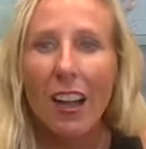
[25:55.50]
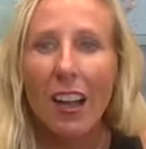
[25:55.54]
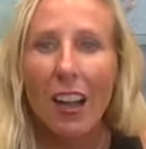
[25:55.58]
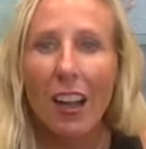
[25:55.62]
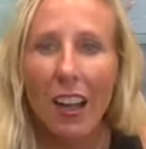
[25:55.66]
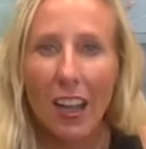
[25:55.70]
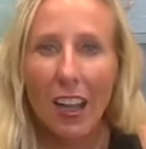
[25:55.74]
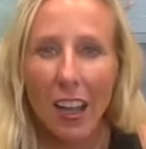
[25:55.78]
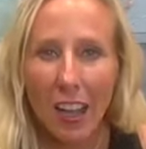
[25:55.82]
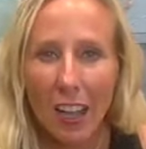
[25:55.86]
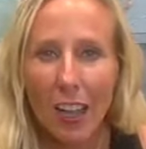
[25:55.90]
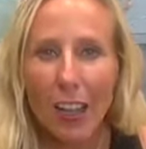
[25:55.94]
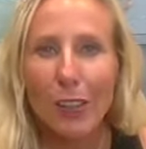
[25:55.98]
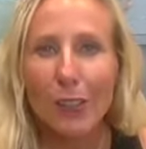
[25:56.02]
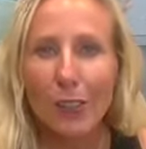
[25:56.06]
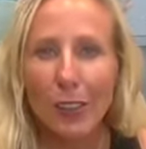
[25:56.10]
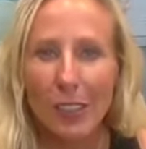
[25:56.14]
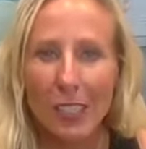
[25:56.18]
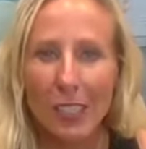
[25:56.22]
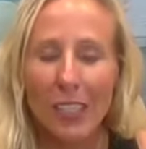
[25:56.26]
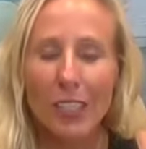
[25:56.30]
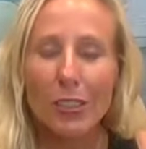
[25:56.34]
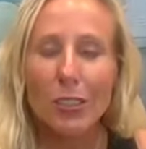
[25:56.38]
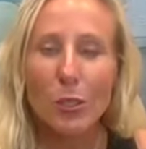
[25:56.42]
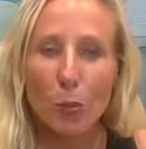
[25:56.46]
I
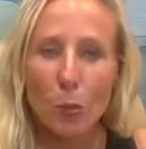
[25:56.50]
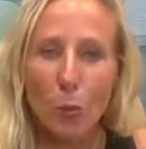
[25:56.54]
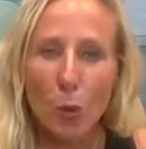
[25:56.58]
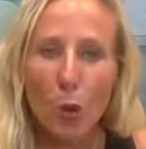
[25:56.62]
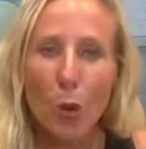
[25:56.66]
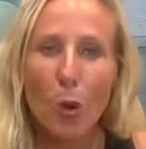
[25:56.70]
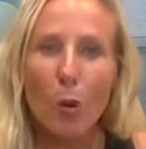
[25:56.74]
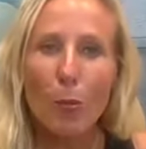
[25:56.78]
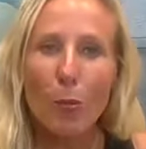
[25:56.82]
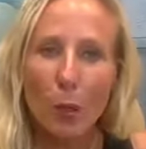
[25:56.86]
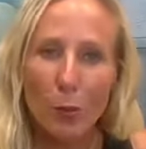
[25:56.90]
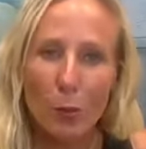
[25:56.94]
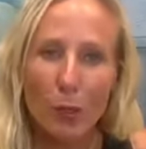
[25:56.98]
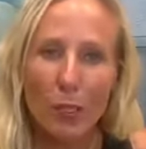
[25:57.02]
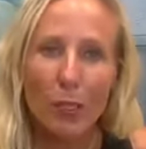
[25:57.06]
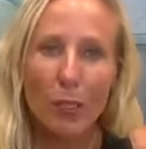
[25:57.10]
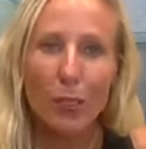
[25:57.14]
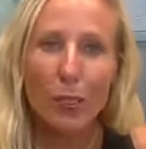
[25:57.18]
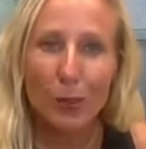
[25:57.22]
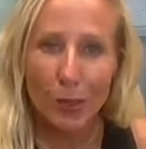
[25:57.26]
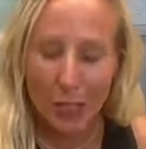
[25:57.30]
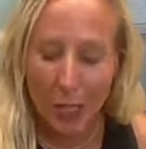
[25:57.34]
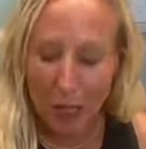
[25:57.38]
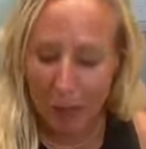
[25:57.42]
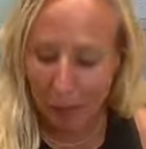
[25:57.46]
forget to roll my
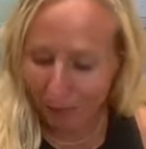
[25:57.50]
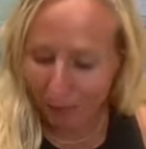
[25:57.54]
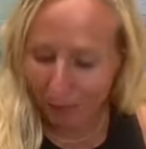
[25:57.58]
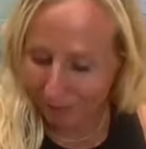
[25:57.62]
windows up.